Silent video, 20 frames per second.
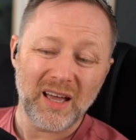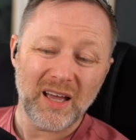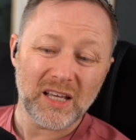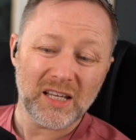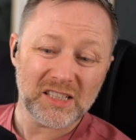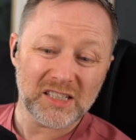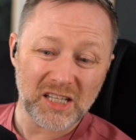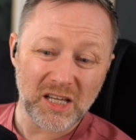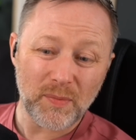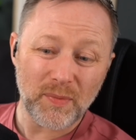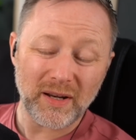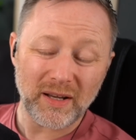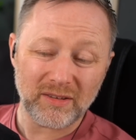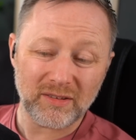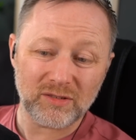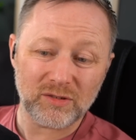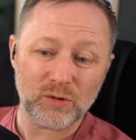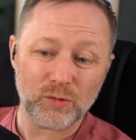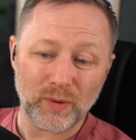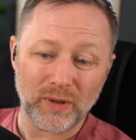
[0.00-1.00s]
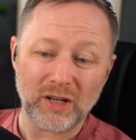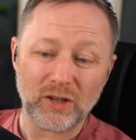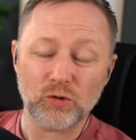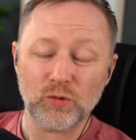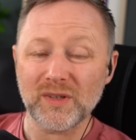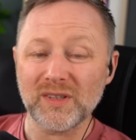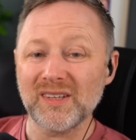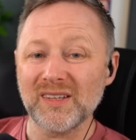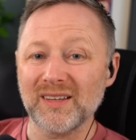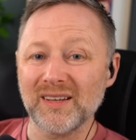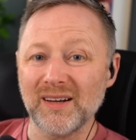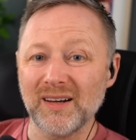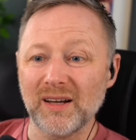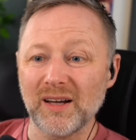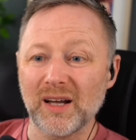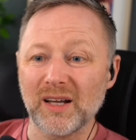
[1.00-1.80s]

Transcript: See, when I tweeted that,